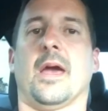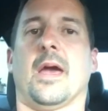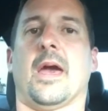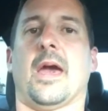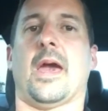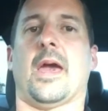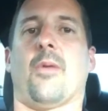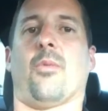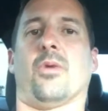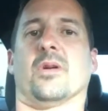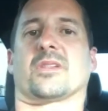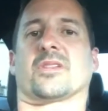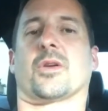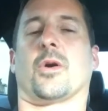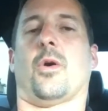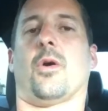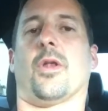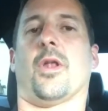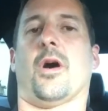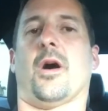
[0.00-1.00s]
Hey, what's
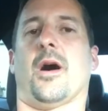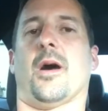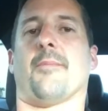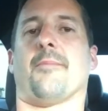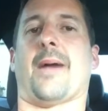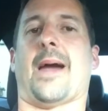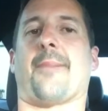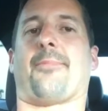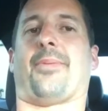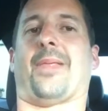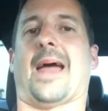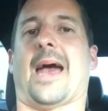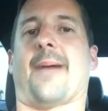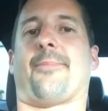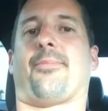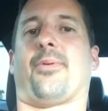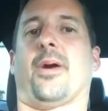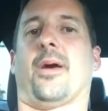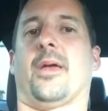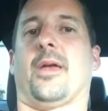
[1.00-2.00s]
going on? Matt
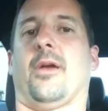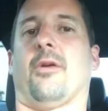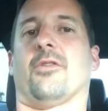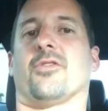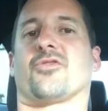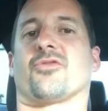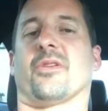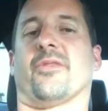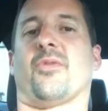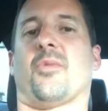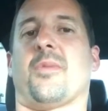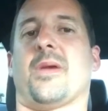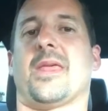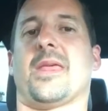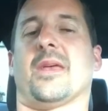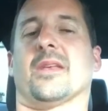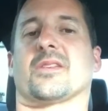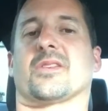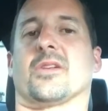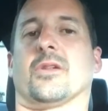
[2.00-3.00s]
Plapp here at Driven
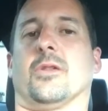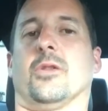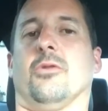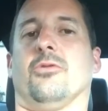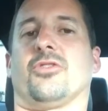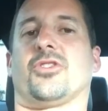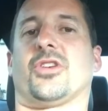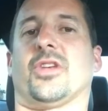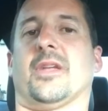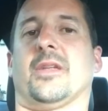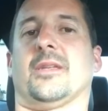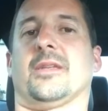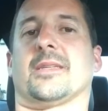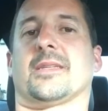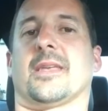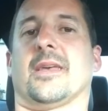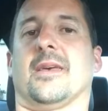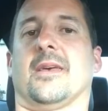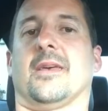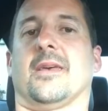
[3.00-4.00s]
Media
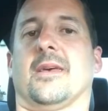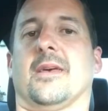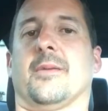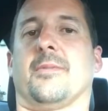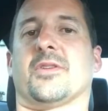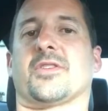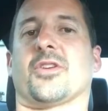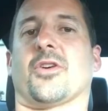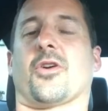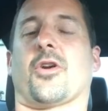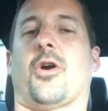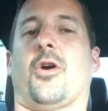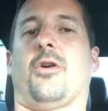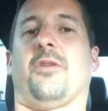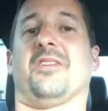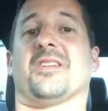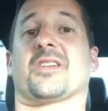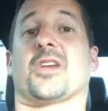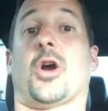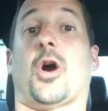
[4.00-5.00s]
Solutions. Let's start
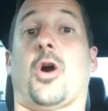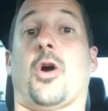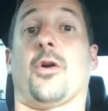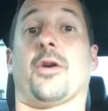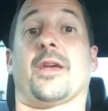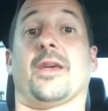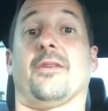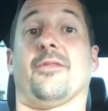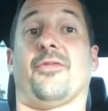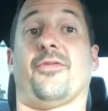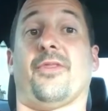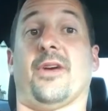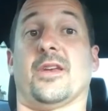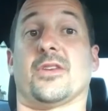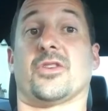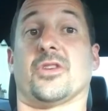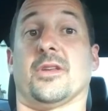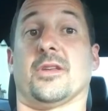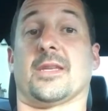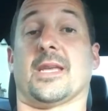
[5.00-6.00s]
calling this Car
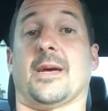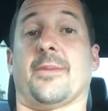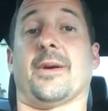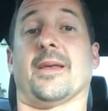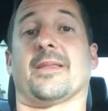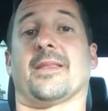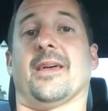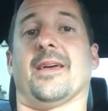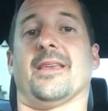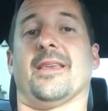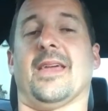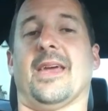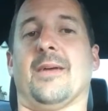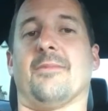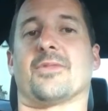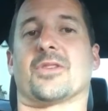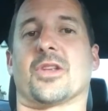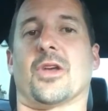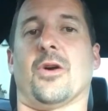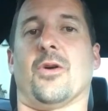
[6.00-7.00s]
Confessions. How about that
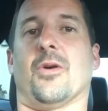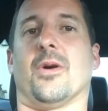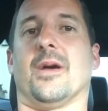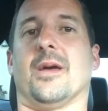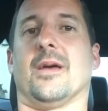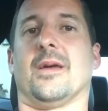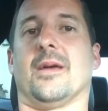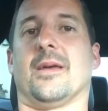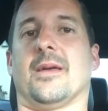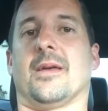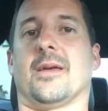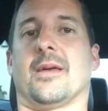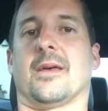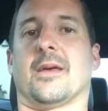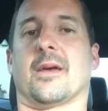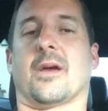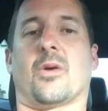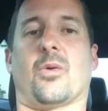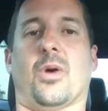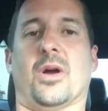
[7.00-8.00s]
name? So,
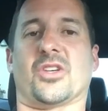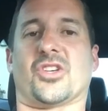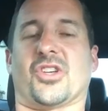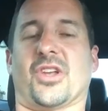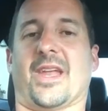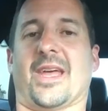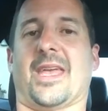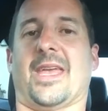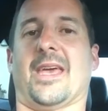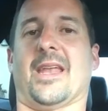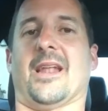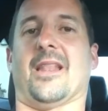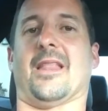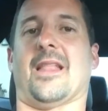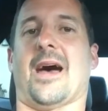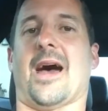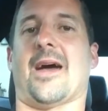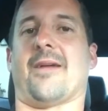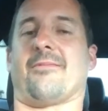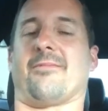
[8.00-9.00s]
question I get a
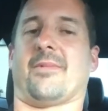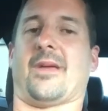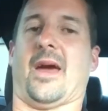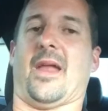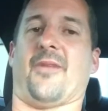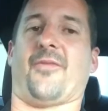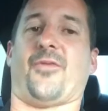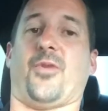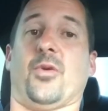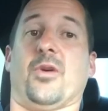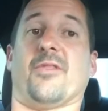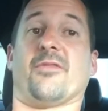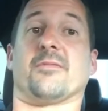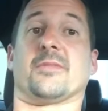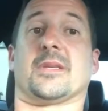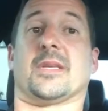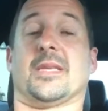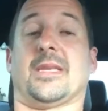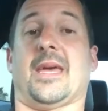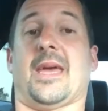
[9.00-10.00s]
lot. Got a few of them
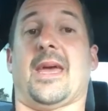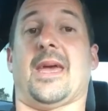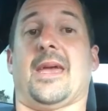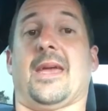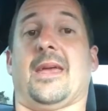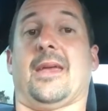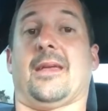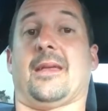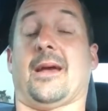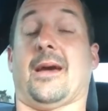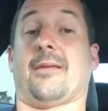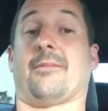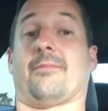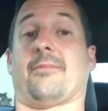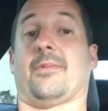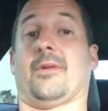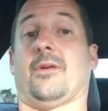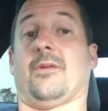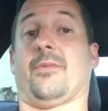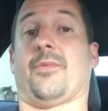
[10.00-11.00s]
today. Got
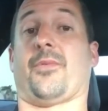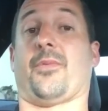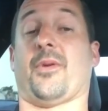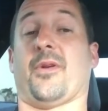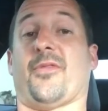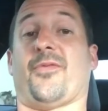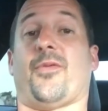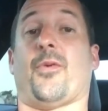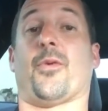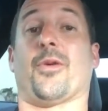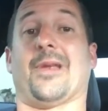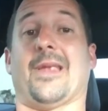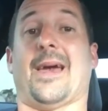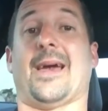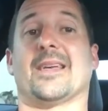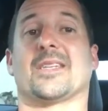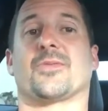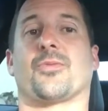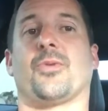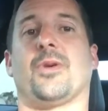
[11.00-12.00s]
3 or 4
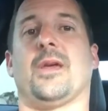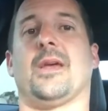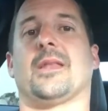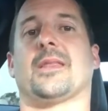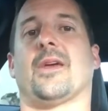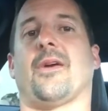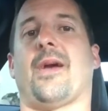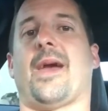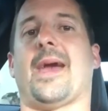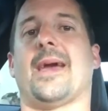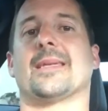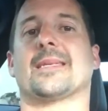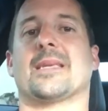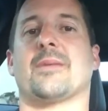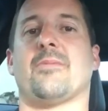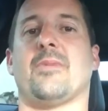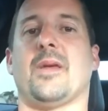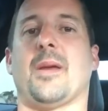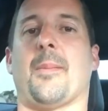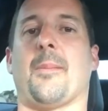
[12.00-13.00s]
last week. They're
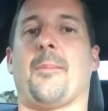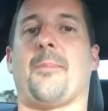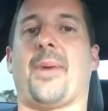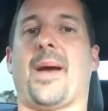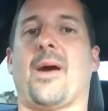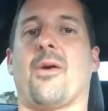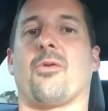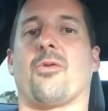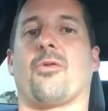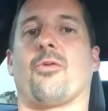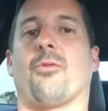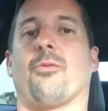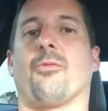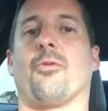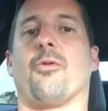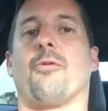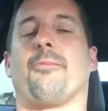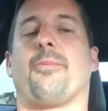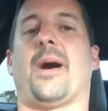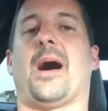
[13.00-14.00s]
asking me about
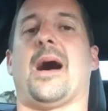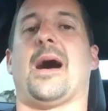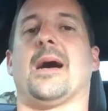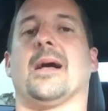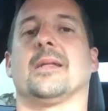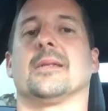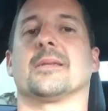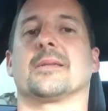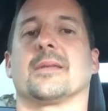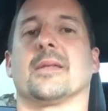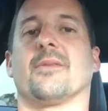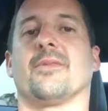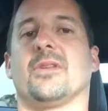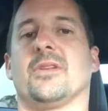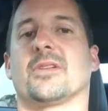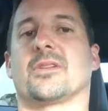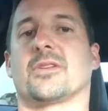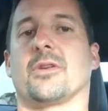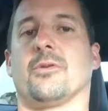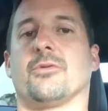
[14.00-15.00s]
Groupons,
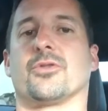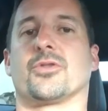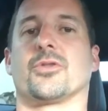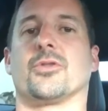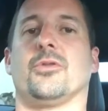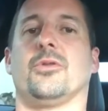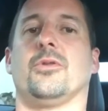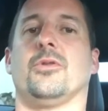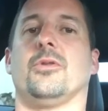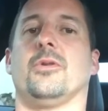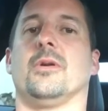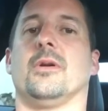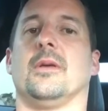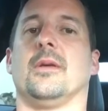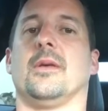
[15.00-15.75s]
Living Social.